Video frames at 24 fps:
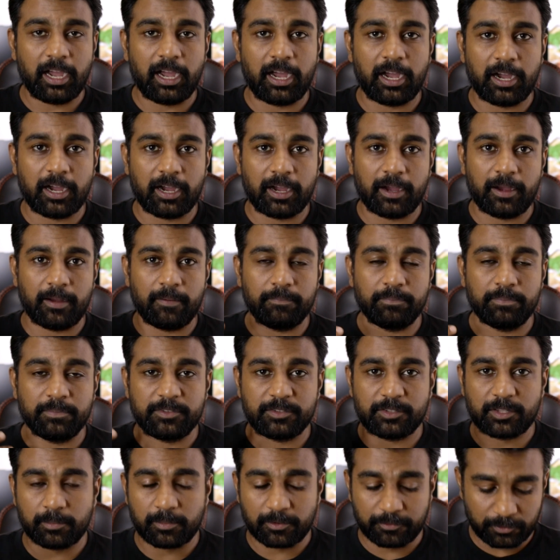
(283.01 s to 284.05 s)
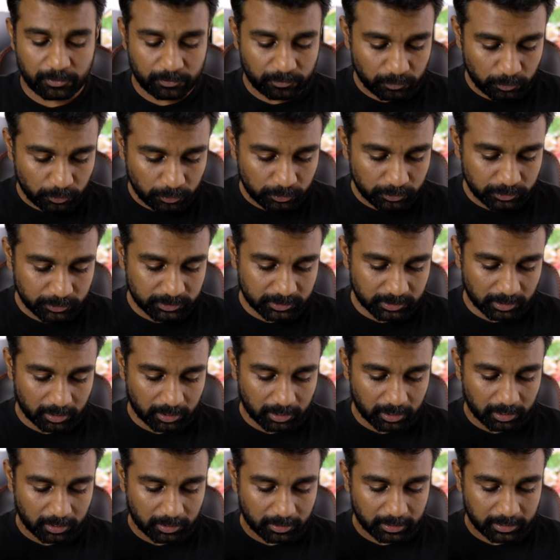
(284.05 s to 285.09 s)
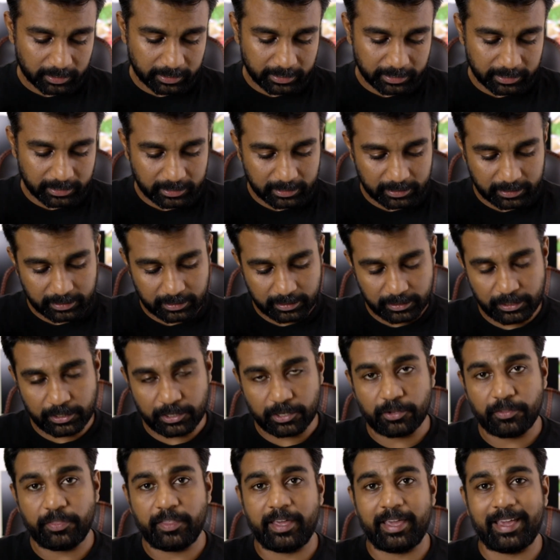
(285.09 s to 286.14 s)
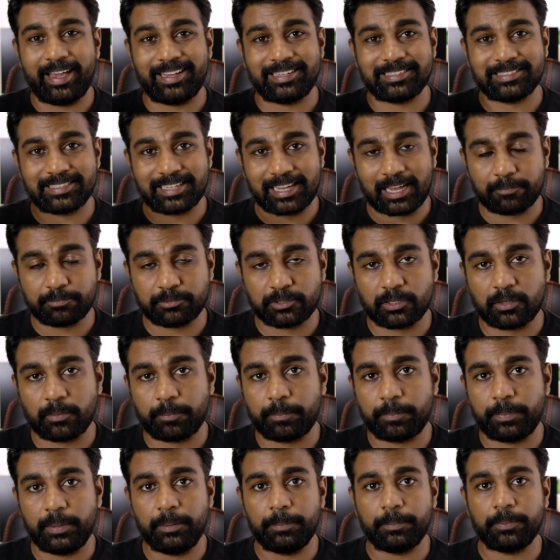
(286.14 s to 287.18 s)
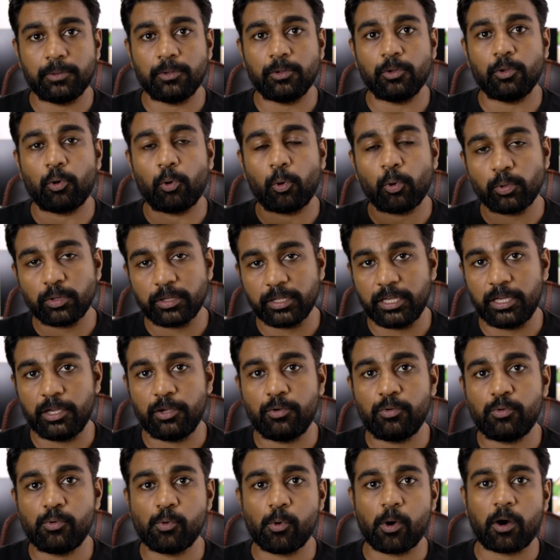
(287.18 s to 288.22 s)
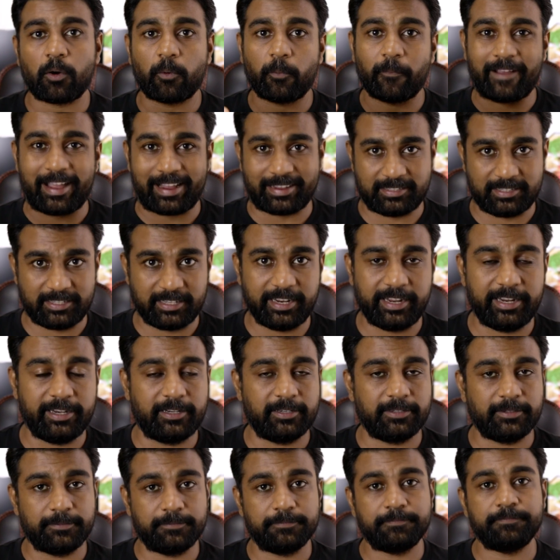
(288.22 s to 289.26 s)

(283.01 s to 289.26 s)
Some of the rules are, they accept people only who are vaccinated.